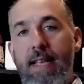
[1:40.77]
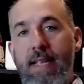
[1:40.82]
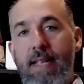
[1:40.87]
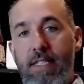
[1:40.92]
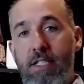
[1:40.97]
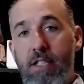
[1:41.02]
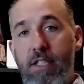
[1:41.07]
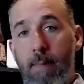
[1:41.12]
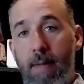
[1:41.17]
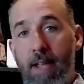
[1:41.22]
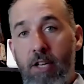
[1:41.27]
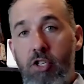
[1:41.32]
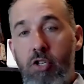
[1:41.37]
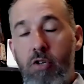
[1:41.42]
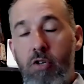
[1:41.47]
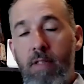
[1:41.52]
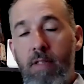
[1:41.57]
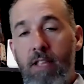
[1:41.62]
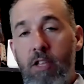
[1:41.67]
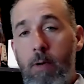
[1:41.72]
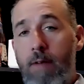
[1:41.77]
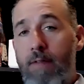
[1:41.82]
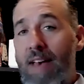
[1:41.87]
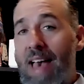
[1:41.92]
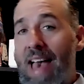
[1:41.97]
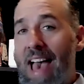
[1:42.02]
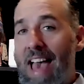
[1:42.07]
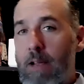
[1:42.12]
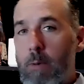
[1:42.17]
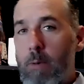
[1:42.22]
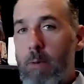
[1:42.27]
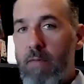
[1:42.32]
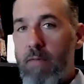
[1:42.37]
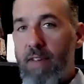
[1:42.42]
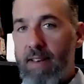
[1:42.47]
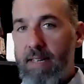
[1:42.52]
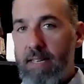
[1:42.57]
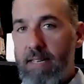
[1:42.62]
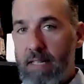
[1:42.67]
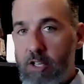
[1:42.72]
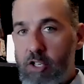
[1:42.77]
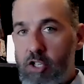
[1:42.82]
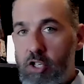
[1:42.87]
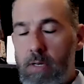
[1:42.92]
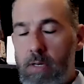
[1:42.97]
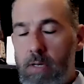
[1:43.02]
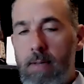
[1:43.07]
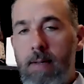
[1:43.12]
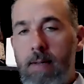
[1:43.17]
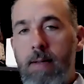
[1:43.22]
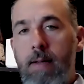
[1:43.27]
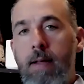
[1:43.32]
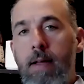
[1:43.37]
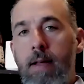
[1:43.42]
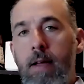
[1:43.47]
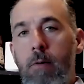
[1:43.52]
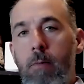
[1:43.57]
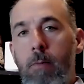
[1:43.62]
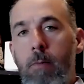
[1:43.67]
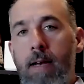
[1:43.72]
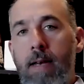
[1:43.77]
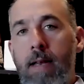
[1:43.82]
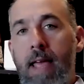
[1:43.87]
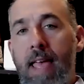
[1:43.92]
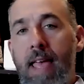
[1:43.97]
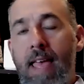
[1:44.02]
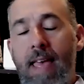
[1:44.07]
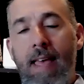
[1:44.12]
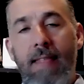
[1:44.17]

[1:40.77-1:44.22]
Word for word: is to make sure that you have adequate ventilation, right?